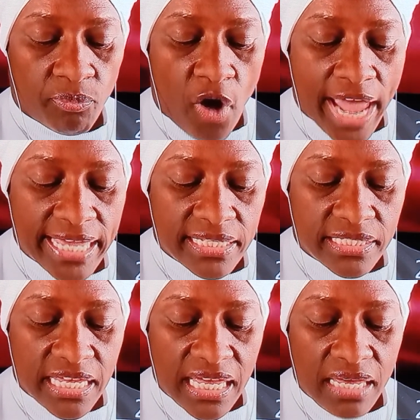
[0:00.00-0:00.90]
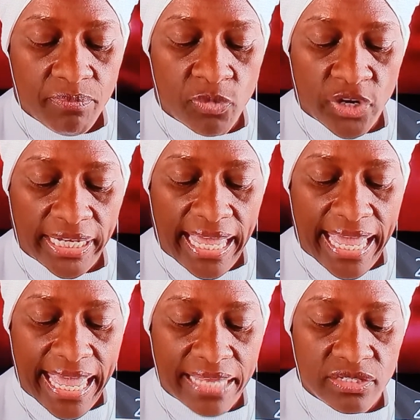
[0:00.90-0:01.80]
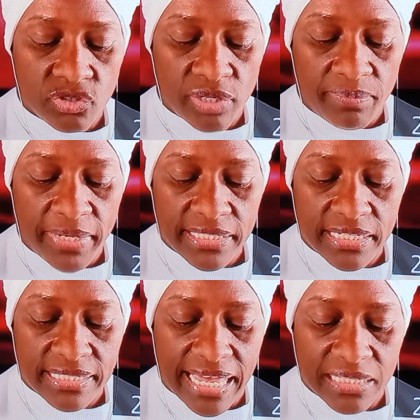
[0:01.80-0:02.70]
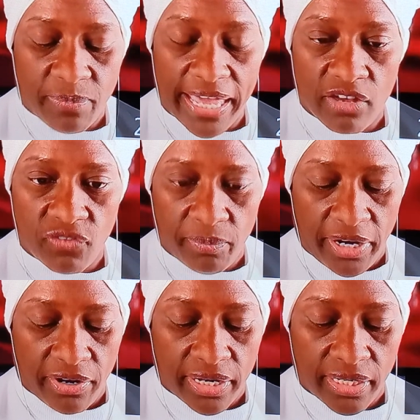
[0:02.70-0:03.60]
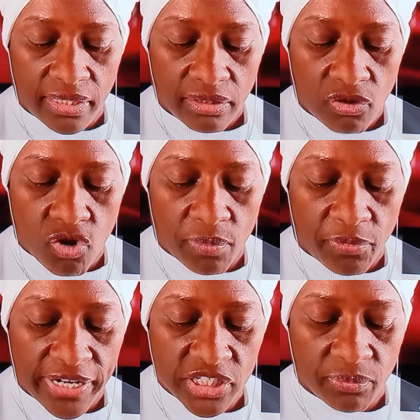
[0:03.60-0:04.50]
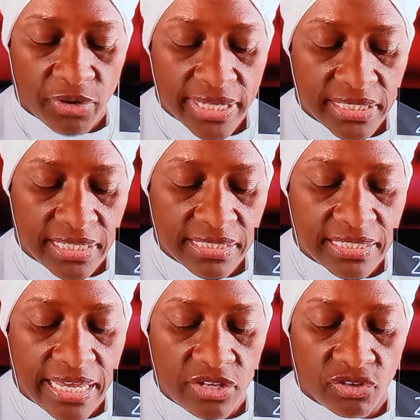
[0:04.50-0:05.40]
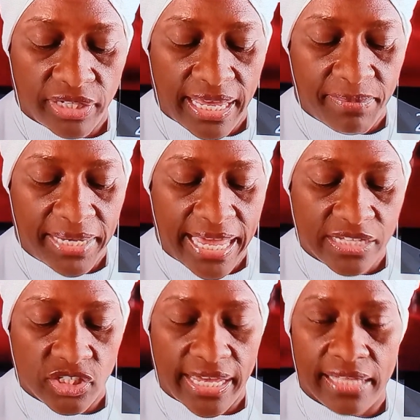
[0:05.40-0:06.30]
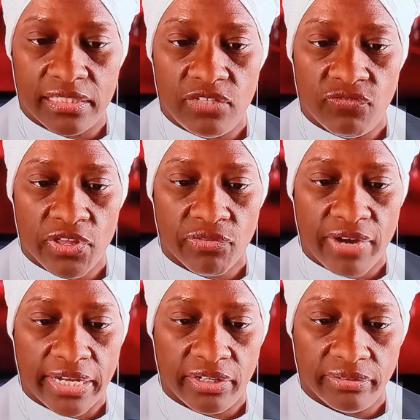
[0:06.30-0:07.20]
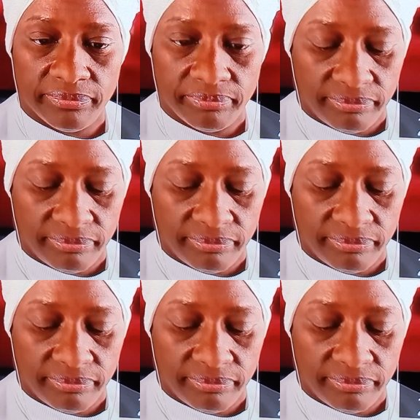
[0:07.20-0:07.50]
Brian T. Moynihan, doing business as Bank of America Corporation President. State your name and nationality for the record.